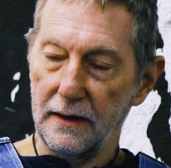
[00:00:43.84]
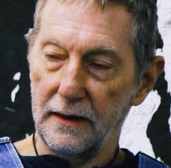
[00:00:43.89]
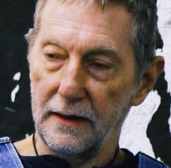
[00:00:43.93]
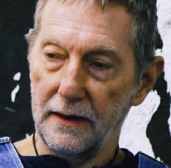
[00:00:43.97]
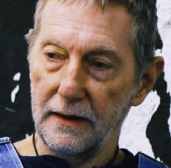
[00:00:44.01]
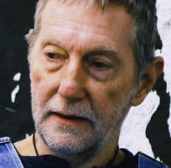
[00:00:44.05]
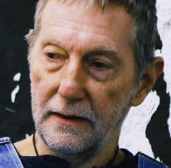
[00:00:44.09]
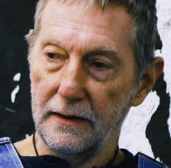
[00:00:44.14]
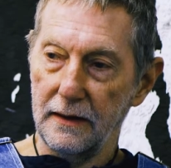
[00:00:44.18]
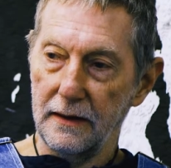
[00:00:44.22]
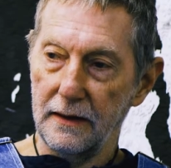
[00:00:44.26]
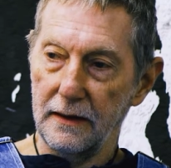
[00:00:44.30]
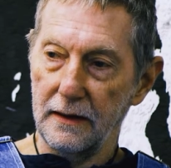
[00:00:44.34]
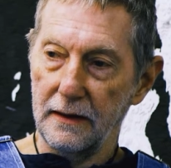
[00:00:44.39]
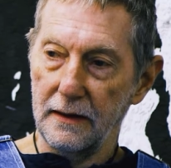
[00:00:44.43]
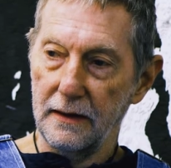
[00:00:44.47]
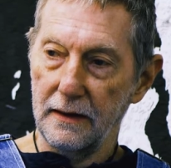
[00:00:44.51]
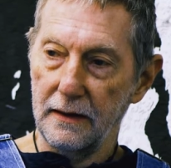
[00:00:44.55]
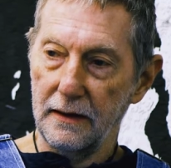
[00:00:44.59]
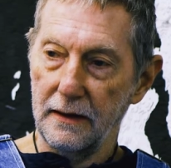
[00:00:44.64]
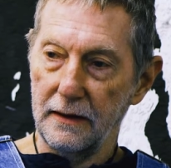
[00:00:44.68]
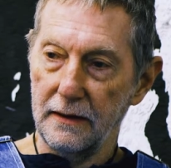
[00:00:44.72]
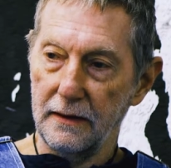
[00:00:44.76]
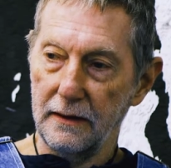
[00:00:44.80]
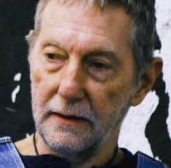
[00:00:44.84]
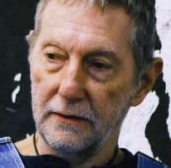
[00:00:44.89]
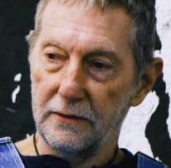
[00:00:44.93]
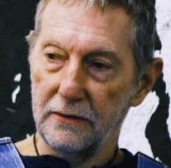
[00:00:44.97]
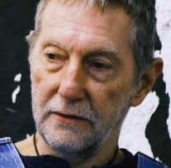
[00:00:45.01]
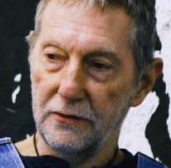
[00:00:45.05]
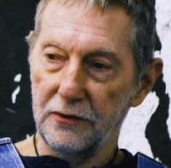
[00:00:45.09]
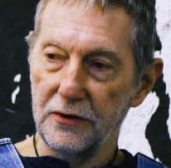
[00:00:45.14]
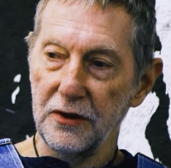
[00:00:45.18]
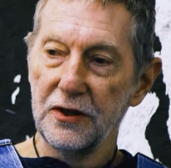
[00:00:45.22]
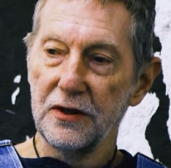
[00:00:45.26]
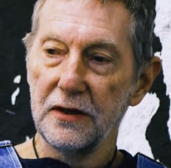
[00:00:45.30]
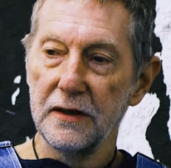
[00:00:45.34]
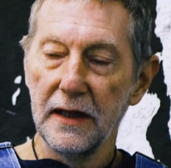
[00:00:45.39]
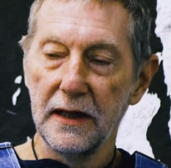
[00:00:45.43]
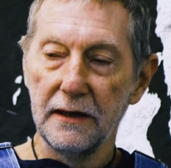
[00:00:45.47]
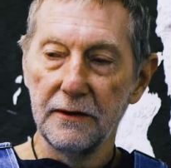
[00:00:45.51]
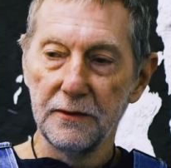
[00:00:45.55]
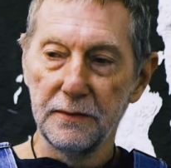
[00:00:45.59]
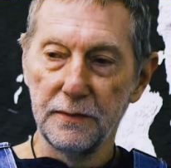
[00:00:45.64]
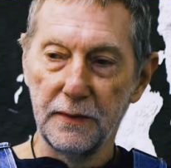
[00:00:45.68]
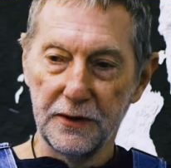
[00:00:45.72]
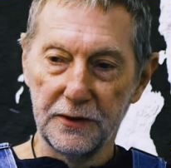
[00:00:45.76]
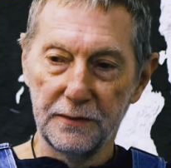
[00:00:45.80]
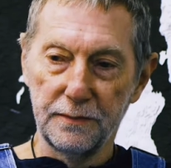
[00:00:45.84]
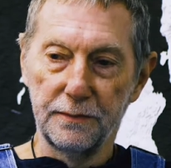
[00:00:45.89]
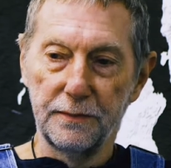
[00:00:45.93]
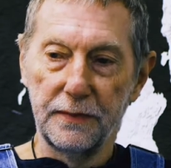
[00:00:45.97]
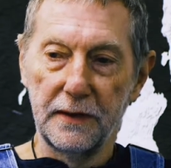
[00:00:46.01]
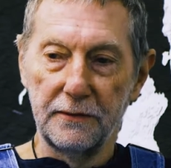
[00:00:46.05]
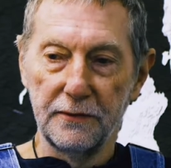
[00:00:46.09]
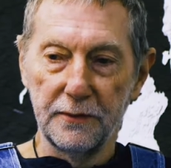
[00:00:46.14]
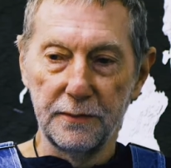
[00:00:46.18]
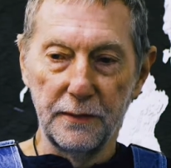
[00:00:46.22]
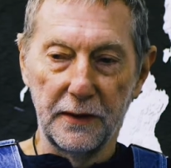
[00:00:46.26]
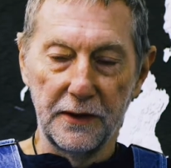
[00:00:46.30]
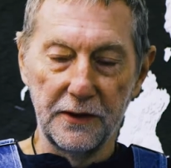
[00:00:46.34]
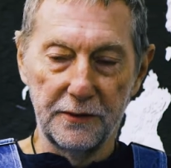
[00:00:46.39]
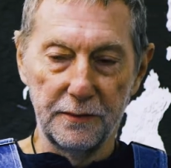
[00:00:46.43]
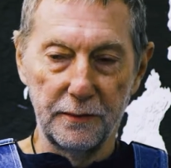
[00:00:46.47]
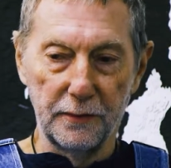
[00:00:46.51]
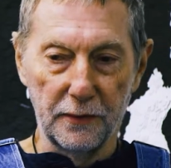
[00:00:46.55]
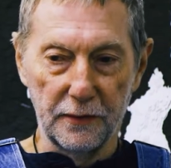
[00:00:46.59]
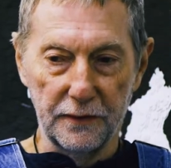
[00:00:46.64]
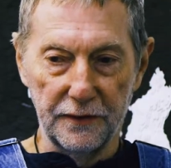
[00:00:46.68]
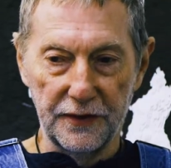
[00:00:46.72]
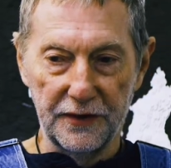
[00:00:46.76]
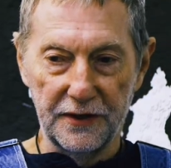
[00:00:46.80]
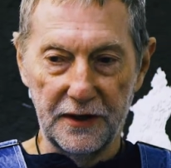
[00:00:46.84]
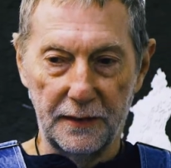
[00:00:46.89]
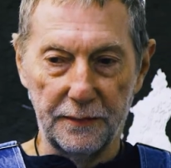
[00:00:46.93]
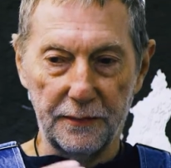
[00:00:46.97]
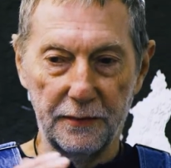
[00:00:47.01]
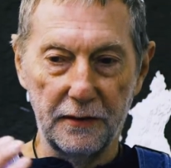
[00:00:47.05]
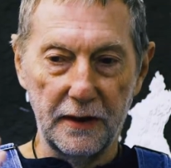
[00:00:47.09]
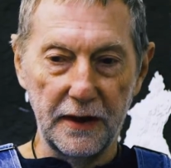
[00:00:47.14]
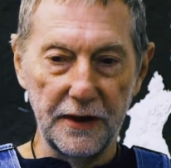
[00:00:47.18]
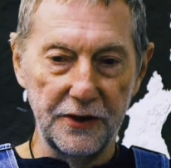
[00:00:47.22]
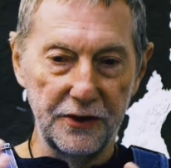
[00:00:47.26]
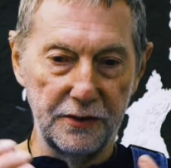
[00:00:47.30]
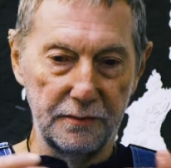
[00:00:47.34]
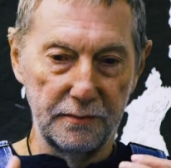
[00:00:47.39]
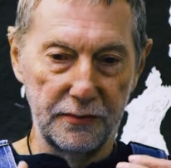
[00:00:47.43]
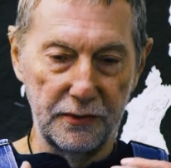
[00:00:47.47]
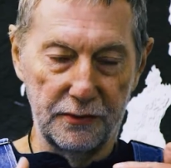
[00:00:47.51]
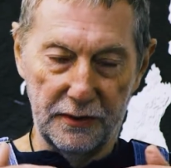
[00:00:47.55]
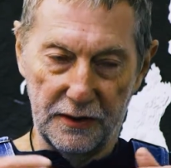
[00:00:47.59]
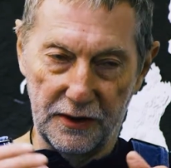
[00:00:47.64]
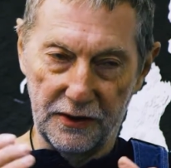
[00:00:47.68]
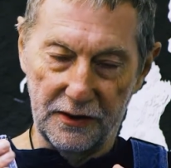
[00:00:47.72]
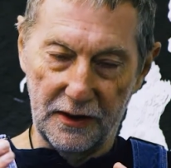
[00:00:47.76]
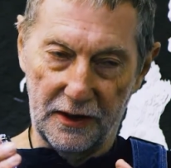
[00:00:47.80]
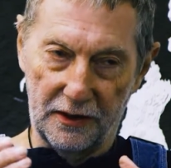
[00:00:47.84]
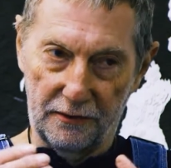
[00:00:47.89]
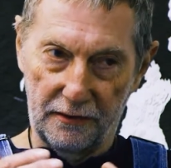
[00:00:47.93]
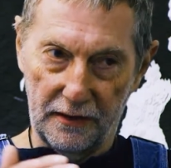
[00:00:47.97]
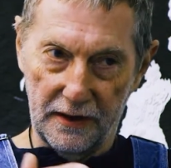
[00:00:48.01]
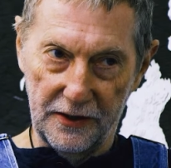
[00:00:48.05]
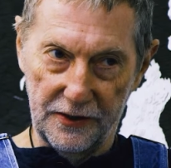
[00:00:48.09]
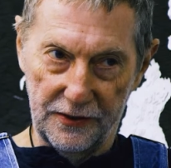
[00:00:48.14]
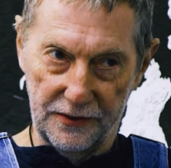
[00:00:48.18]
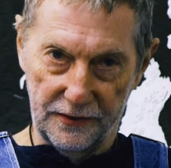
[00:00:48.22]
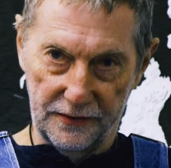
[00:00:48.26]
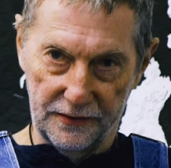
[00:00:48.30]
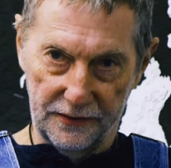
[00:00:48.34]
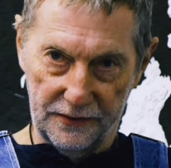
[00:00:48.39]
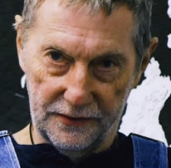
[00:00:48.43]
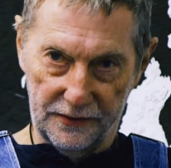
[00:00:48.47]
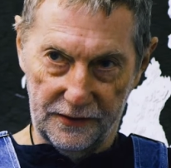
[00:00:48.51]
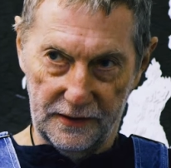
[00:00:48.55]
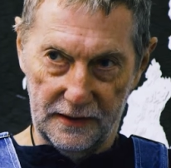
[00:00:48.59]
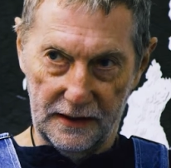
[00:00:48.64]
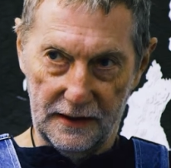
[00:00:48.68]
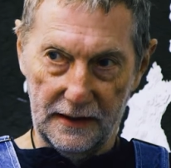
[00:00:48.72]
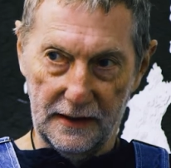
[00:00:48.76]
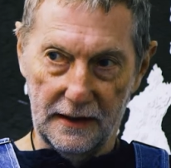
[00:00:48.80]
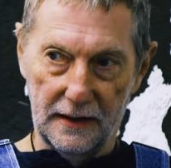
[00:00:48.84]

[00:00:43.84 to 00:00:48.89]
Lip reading: that traditionally there was much more of a separation between generations